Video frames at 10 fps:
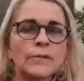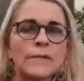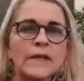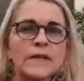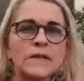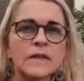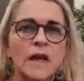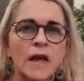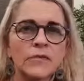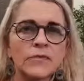It's
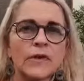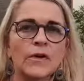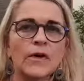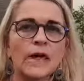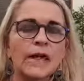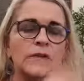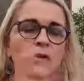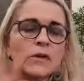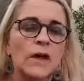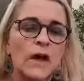love, okay?
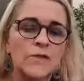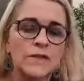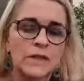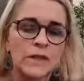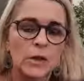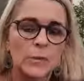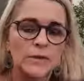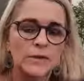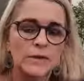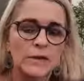So love is at the
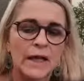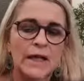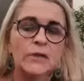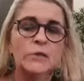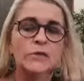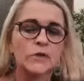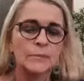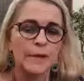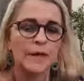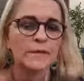opposite end of the
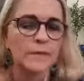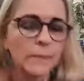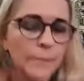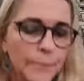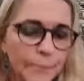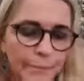spectrum.